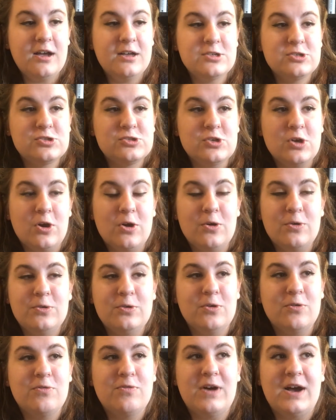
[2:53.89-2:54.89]
So
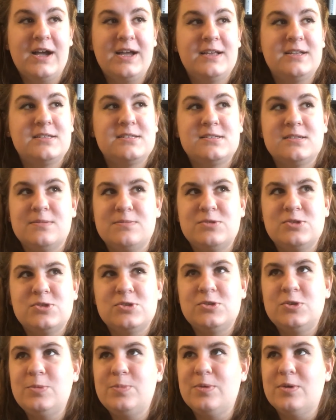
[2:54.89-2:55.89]
you'll find some
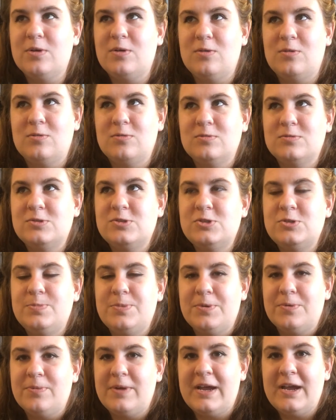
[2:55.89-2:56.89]
super old,
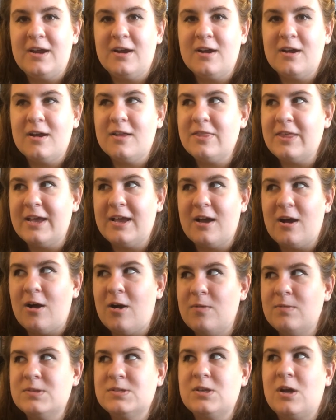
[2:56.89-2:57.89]
super rare, like
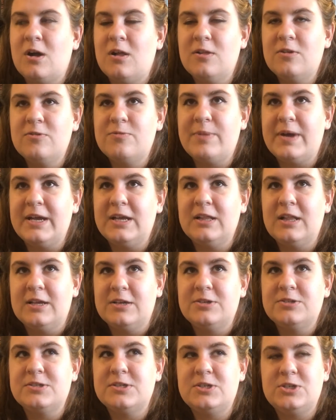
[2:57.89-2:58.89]
almost all of my
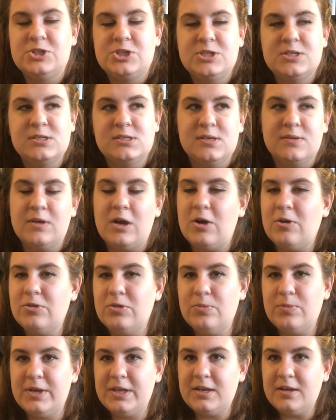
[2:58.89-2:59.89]
collector's editions of Gone with
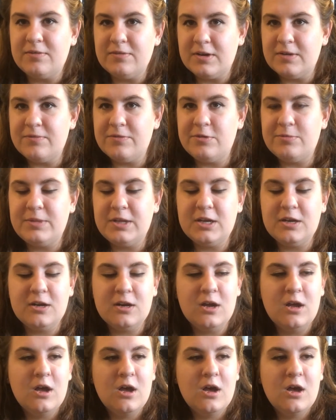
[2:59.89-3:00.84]
the Wind have come from there.